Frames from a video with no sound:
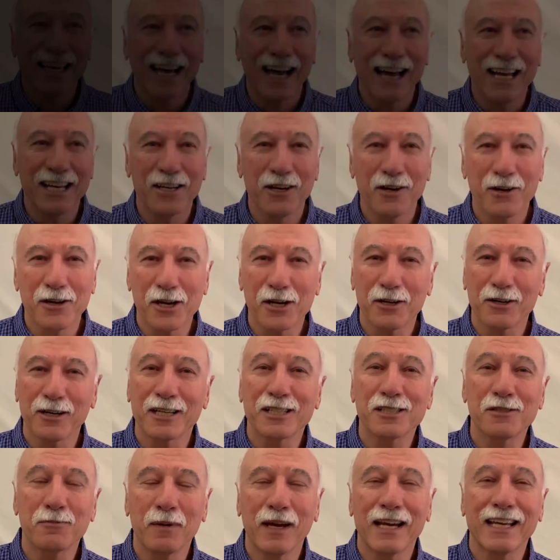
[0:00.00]
I know you're
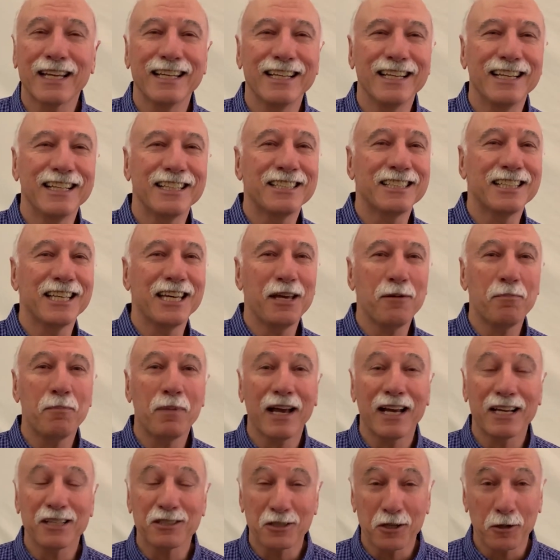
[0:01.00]
expecting to see
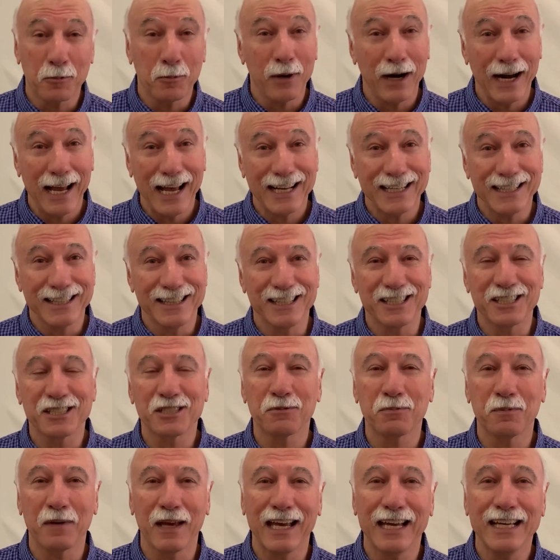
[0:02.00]
Pastor Brad in this
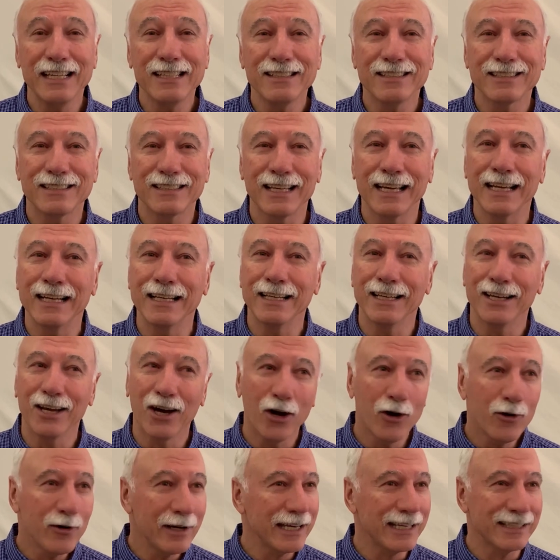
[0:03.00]
space, and
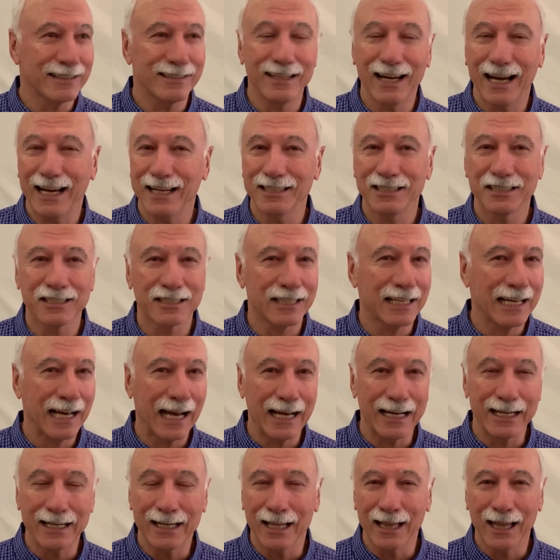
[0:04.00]
no, he's not just
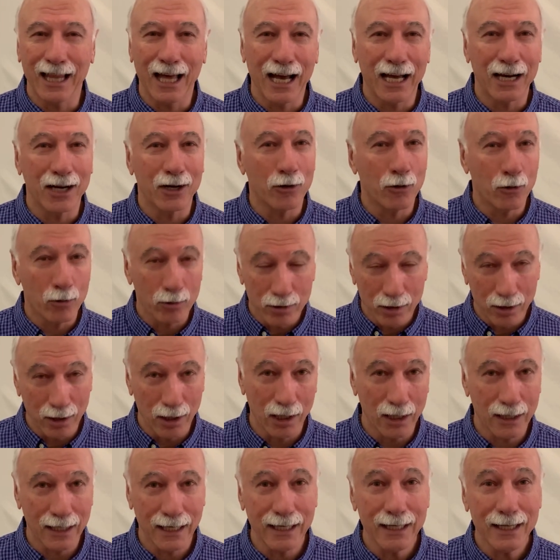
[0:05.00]
gotten a lot older
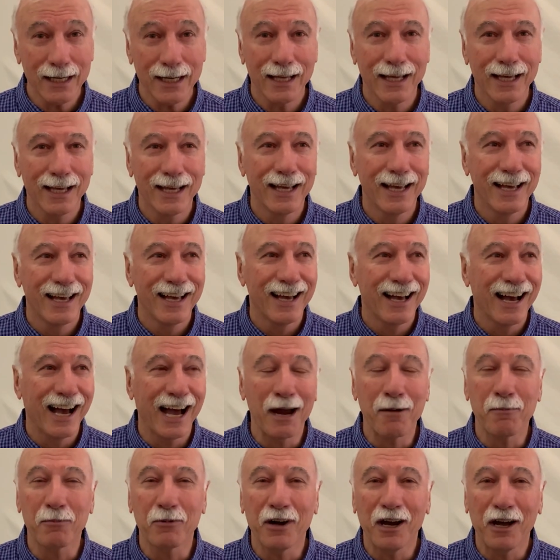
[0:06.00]
looking.
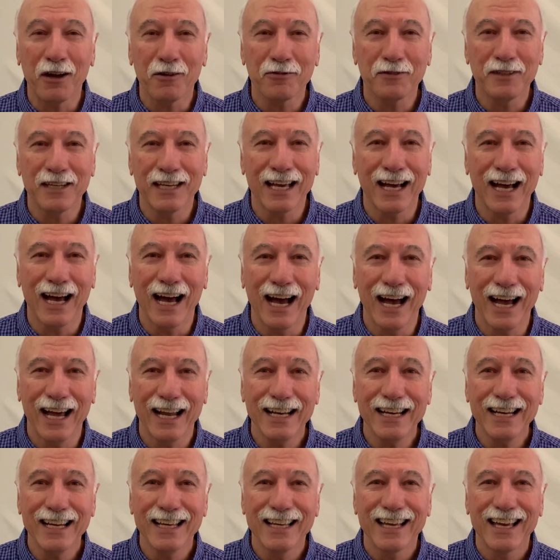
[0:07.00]
I'm Ralph
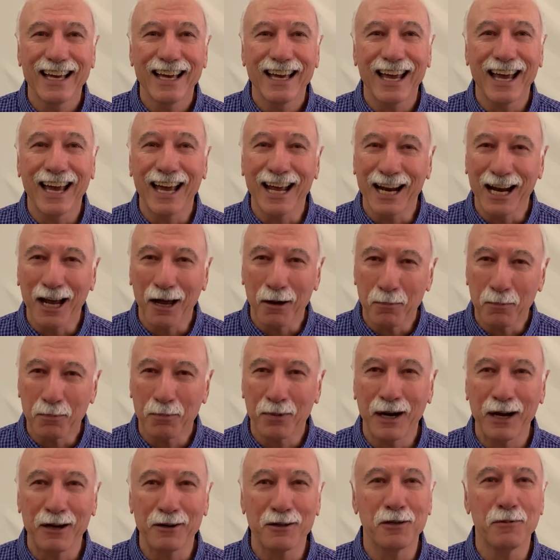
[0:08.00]
DeHaan, and I'm
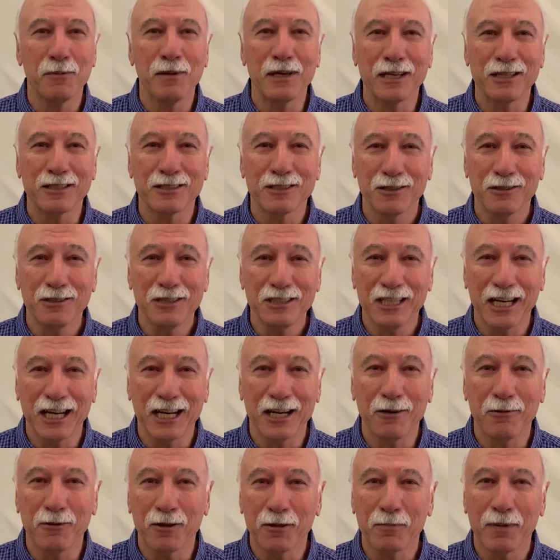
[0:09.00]
proud to be
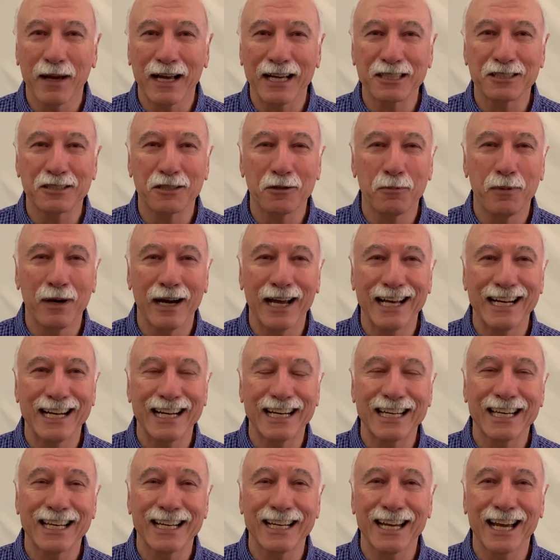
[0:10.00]
associated with Pastor Brad
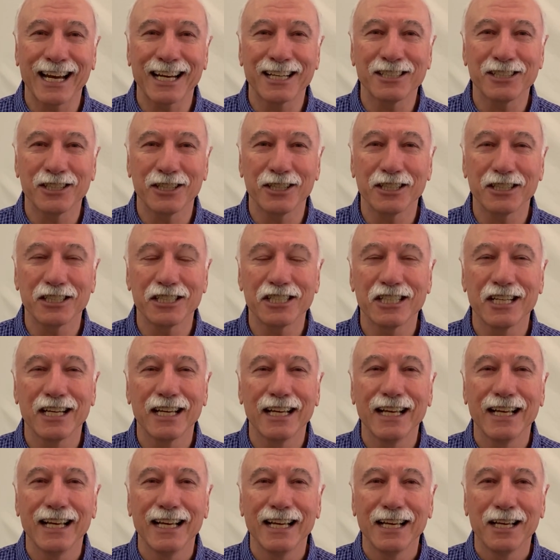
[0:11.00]
at Connect Church.
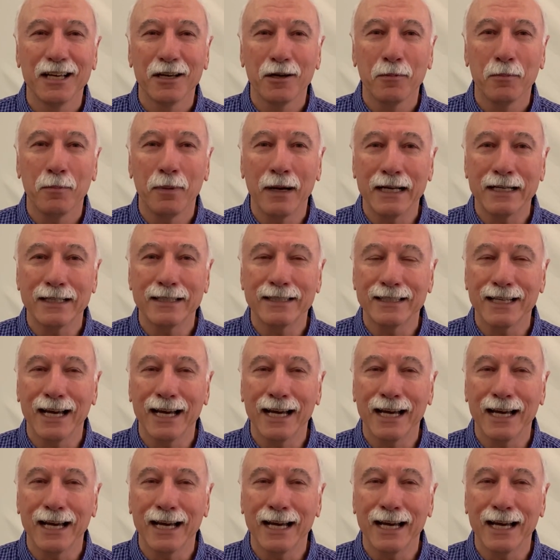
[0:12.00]
But